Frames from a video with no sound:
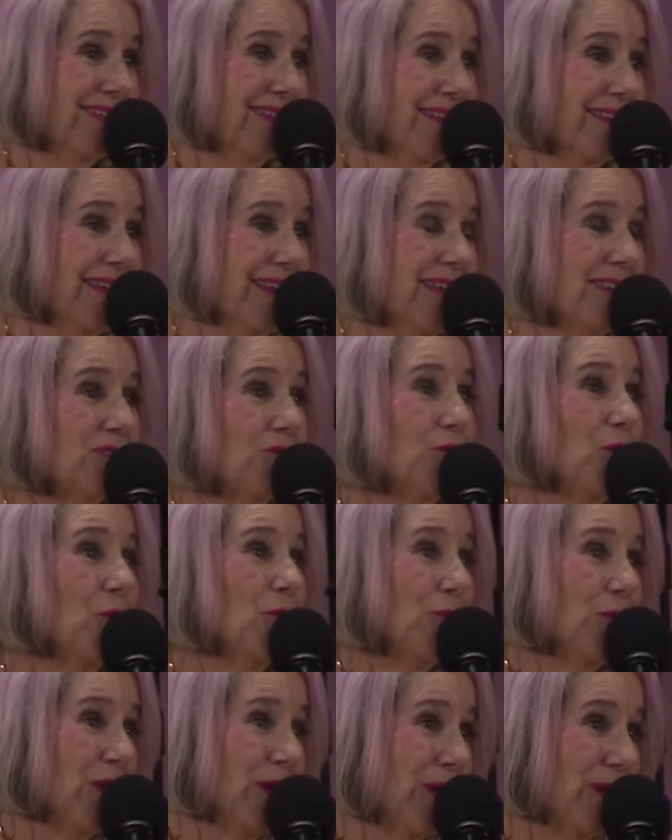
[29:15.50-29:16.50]
He's
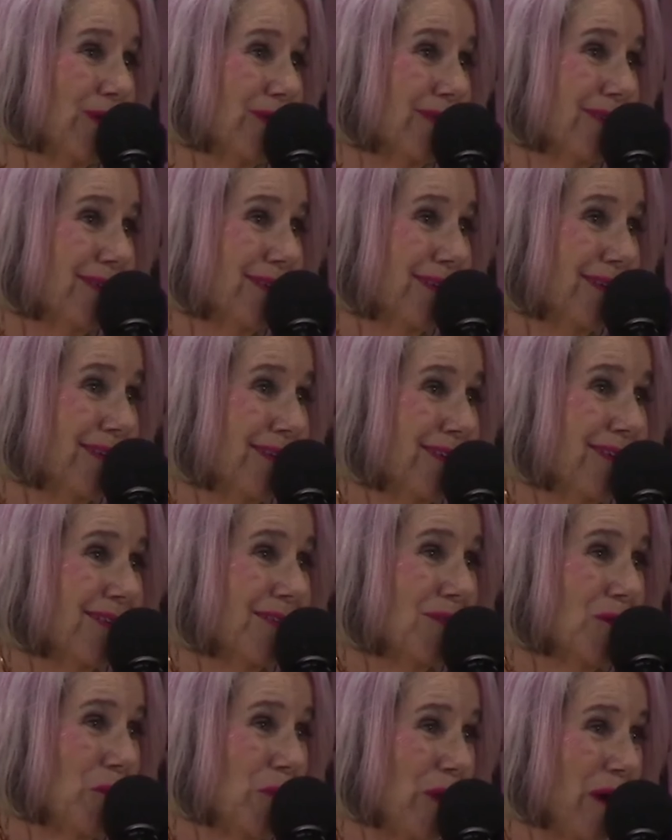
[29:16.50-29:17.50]
fulfilled
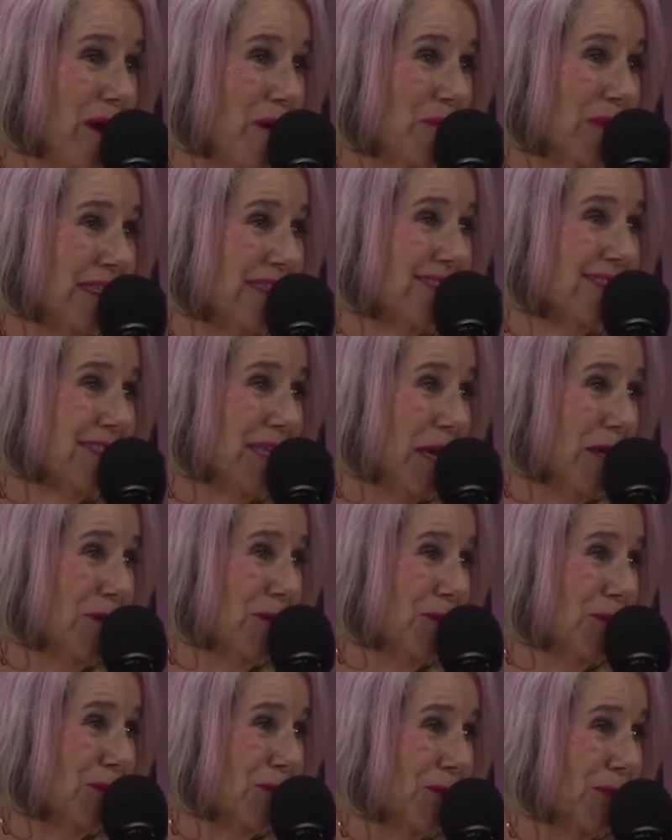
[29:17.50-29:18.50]
the promise.
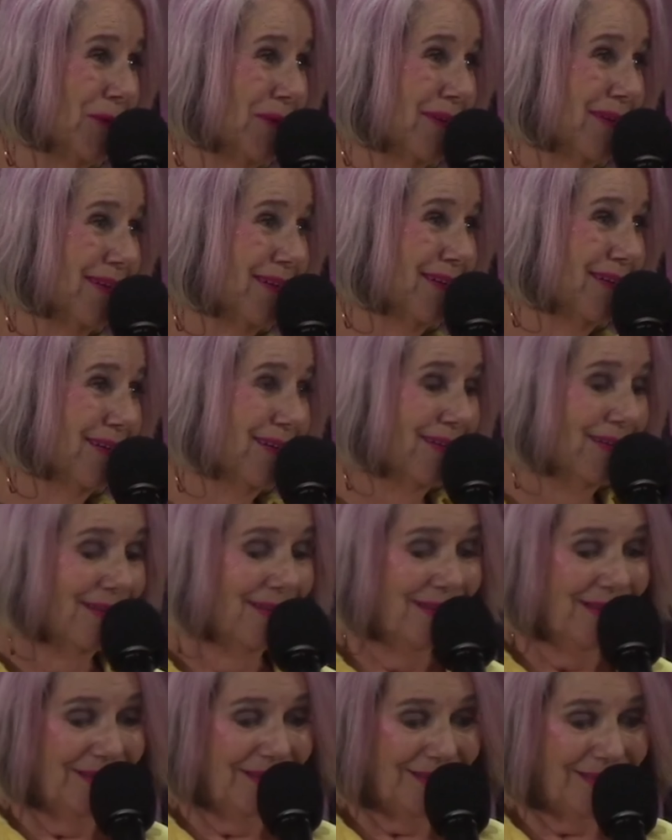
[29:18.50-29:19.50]
Thank you, Lord.
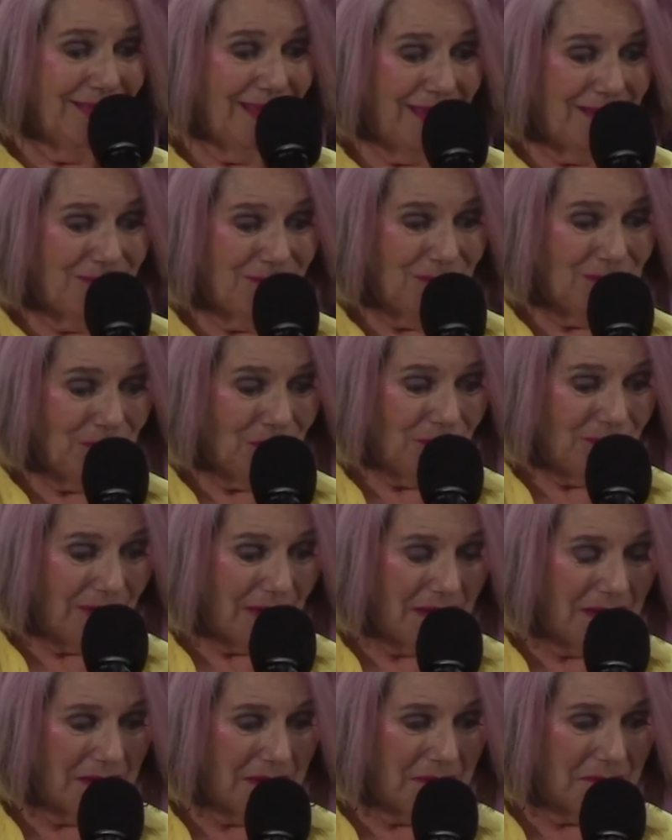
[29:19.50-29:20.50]
Thank you, Lord.
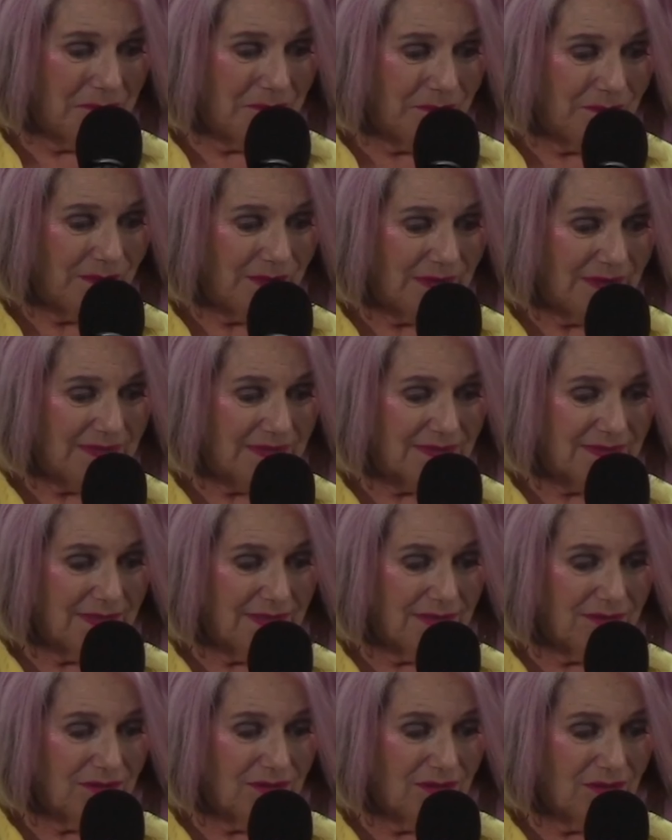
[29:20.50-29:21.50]
Um, let's
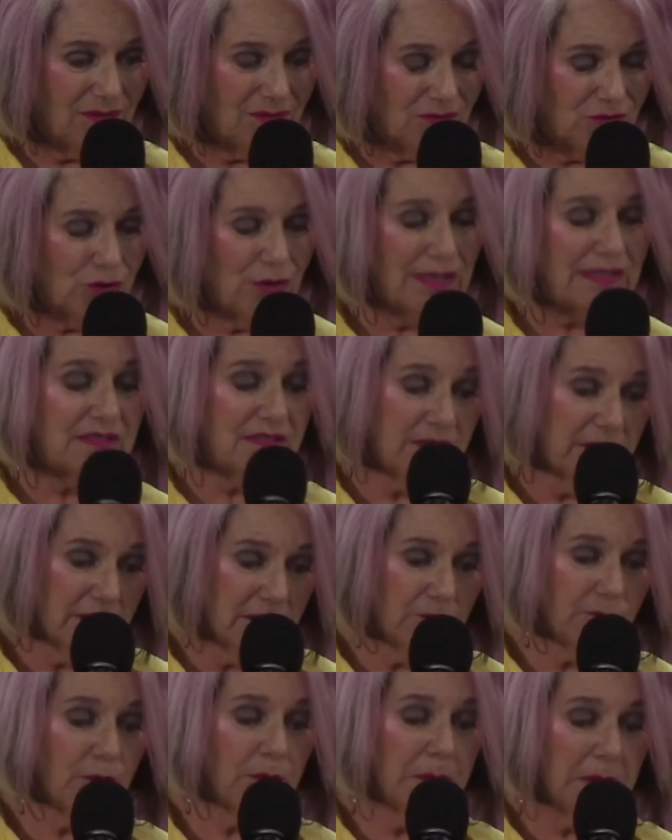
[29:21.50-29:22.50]
see.
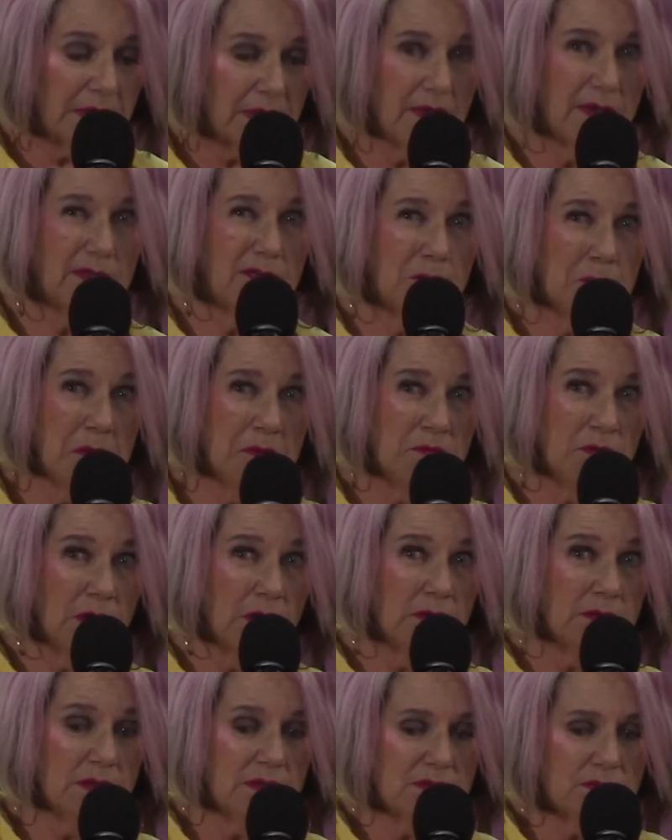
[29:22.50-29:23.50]
Translated from the kingdom of
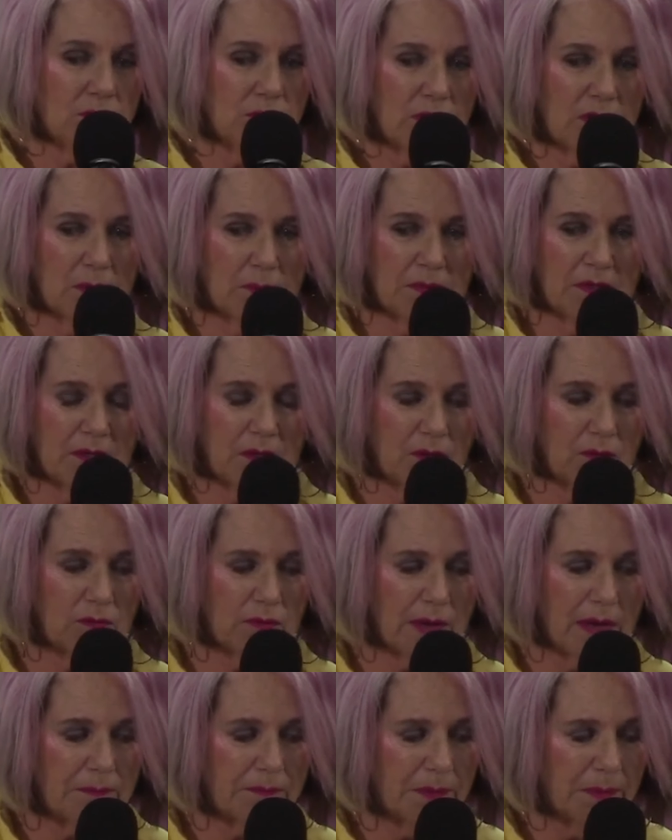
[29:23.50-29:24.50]
darkness. Okay, I'm going to
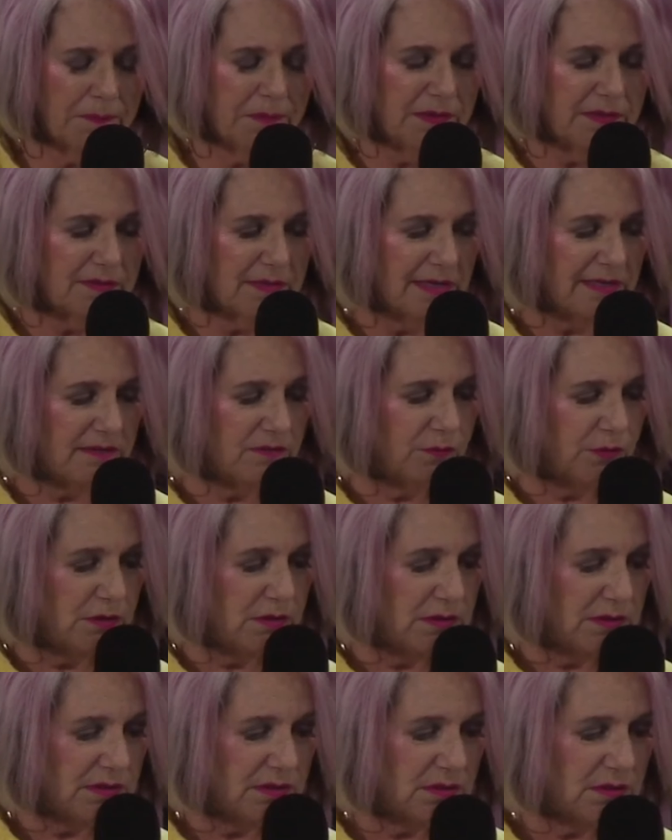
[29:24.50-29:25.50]
wrap up these last
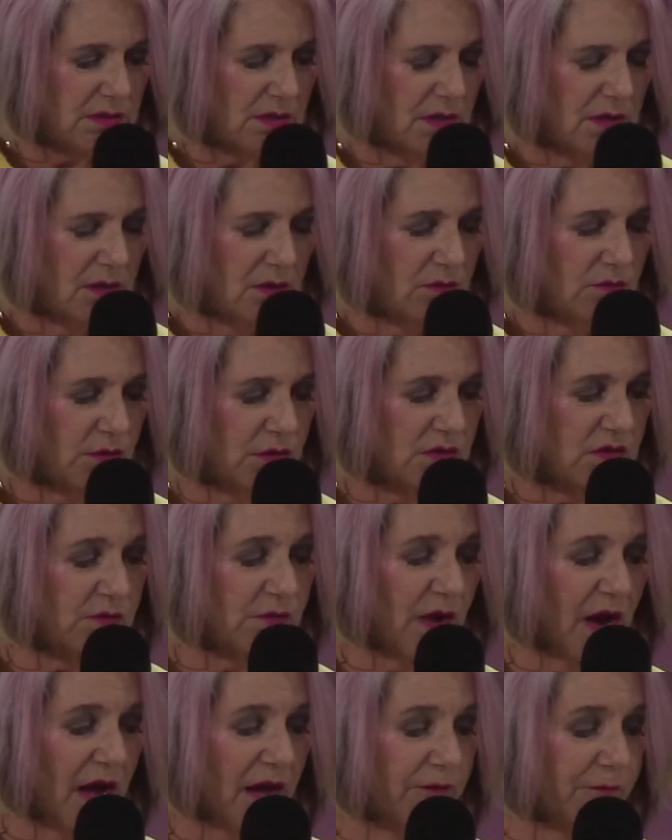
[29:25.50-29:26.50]
verses. Verse
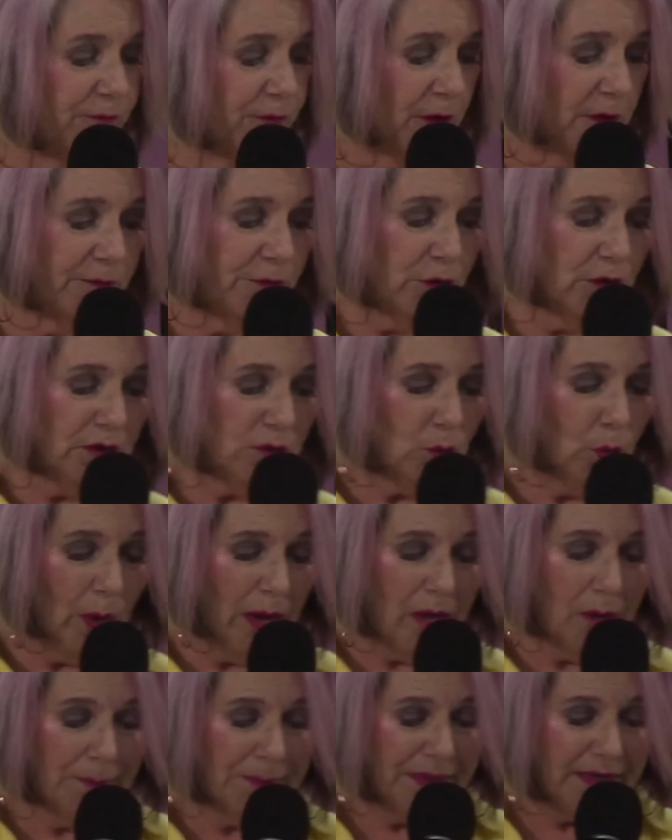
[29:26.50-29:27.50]
5 favor and
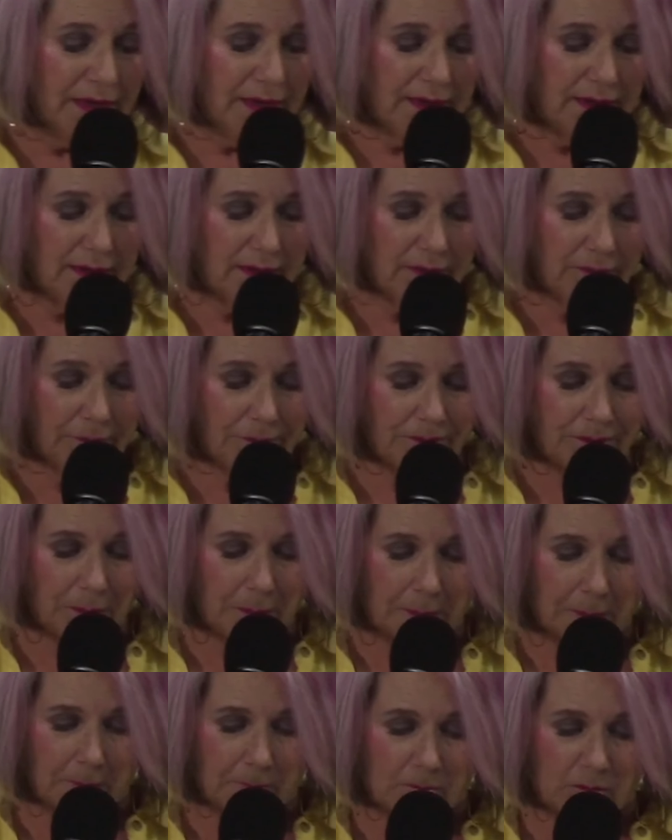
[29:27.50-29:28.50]
well being.
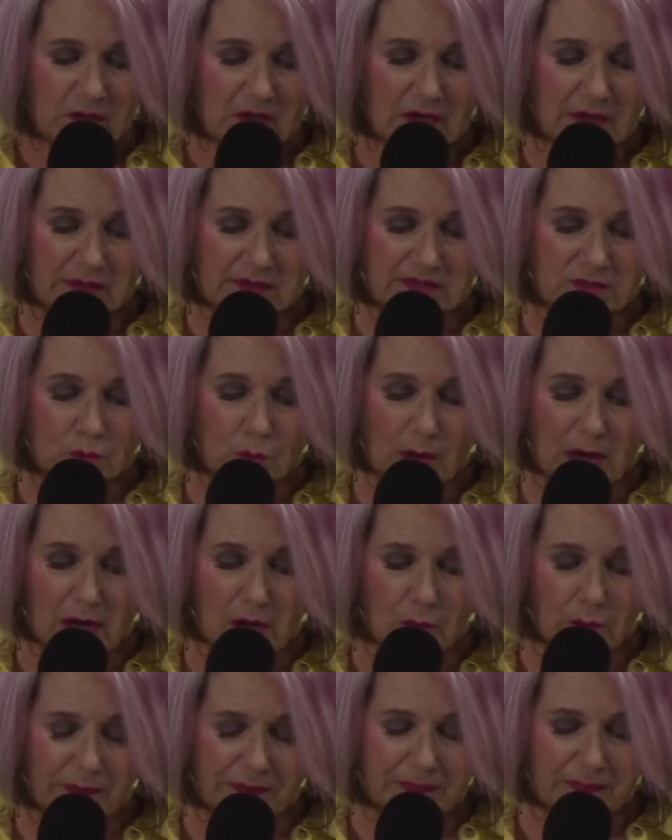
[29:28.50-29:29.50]
It is
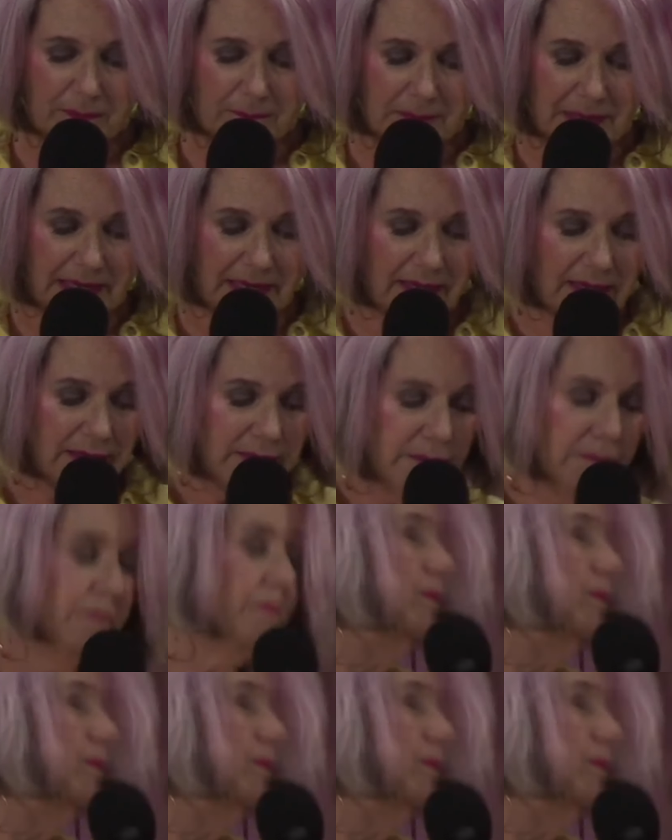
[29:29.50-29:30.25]
well with the man.